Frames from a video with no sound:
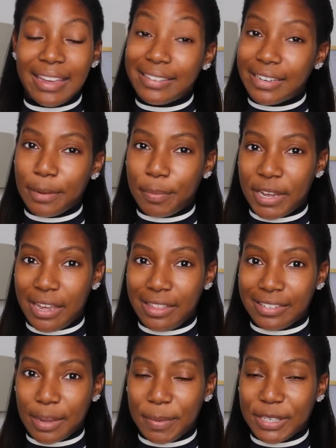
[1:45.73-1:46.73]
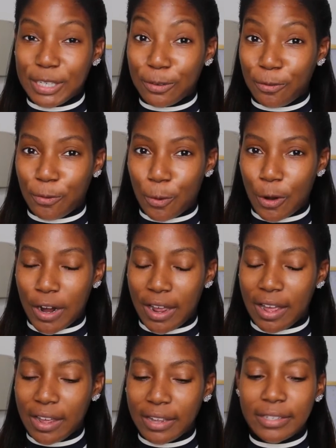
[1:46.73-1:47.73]
ended up picking this up at
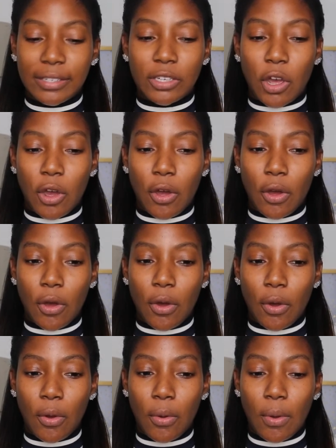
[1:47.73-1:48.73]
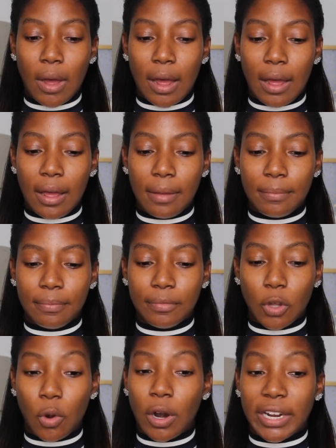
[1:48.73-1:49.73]
Sephora, so
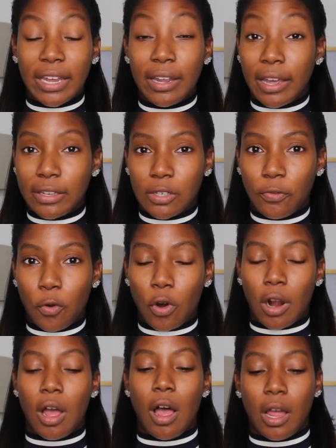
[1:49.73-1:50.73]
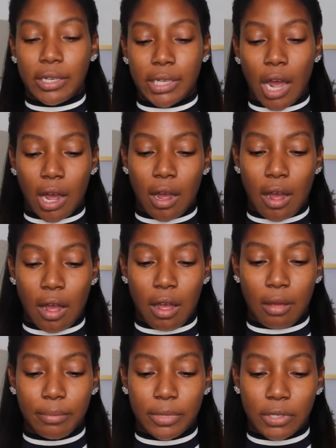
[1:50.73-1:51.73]
or getting it at
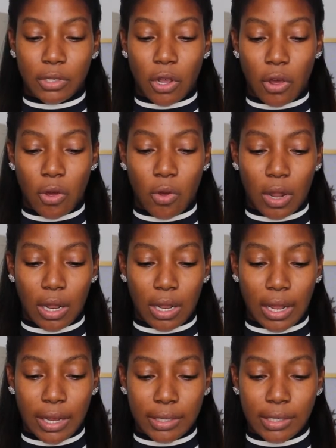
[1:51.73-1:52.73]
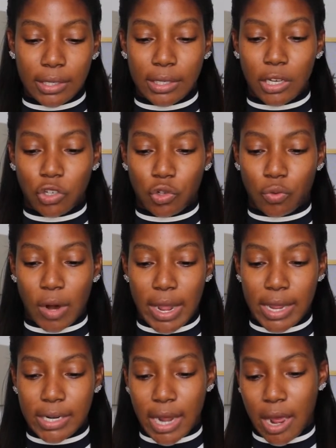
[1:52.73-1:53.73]
sephora.com. so let's try
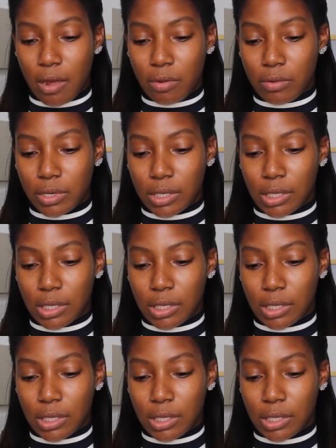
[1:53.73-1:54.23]
it out.